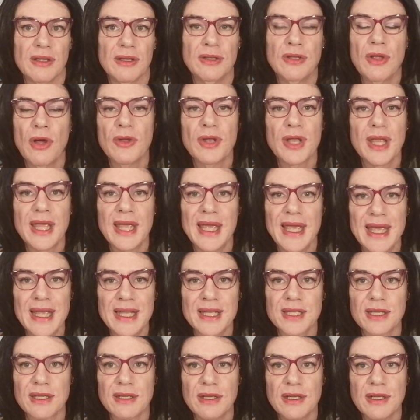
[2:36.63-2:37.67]
You don't
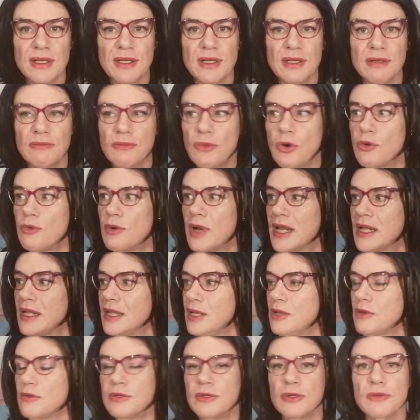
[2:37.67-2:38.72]
hit more
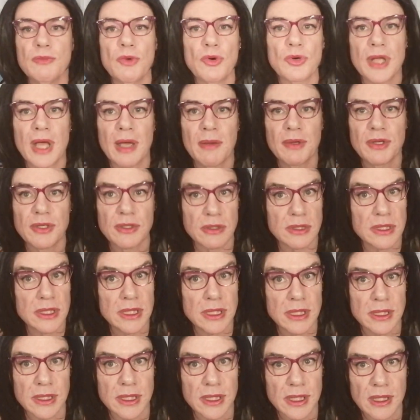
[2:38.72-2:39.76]
readily or do more damage or
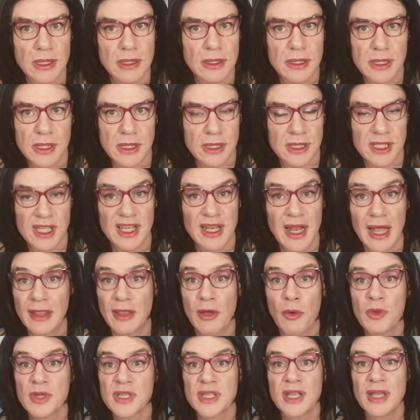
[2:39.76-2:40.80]
anything.
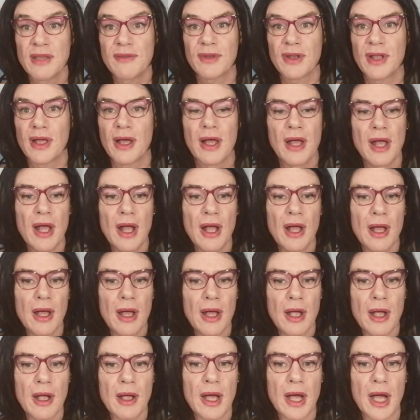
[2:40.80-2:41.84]
There wasn't even a
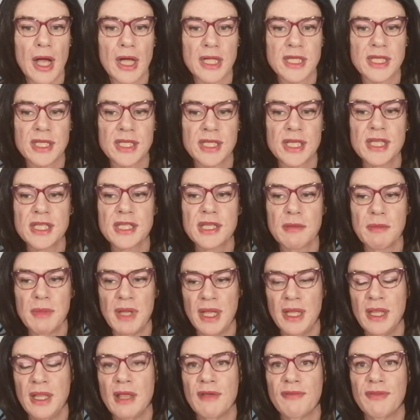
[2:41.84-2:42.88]
system
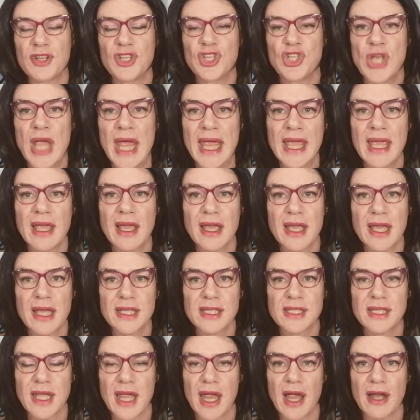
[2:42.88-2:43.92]
in there for checking
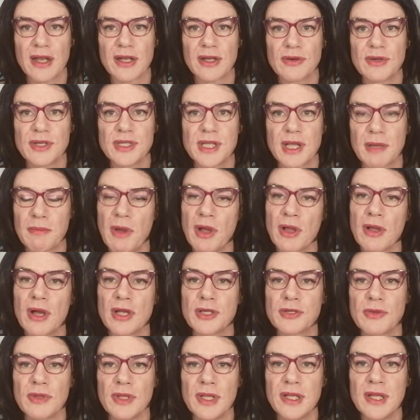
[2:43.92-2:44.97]
against a characteristic. My
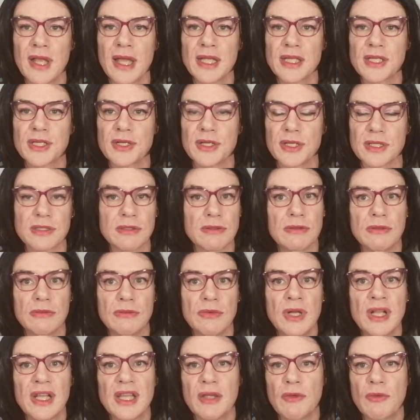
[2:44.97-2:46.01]
guy's really dexterous.
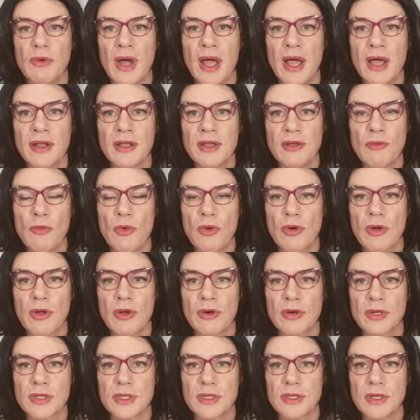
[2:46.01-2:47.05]
Really? Well, how do you walk
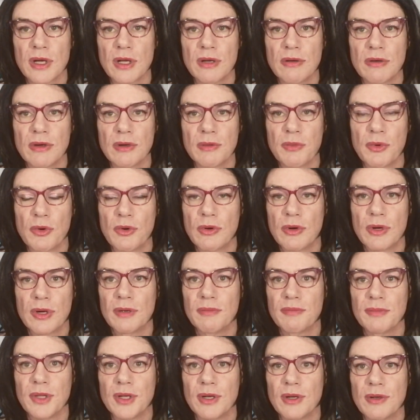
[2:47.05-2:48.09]
across a tightrope
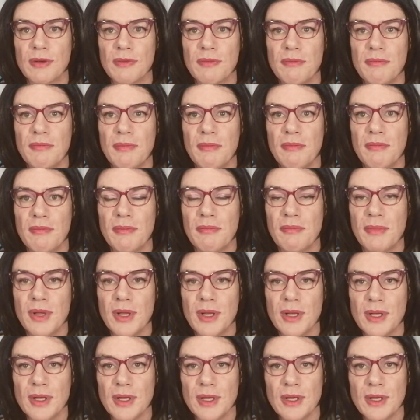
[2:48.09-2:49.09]
or, you know,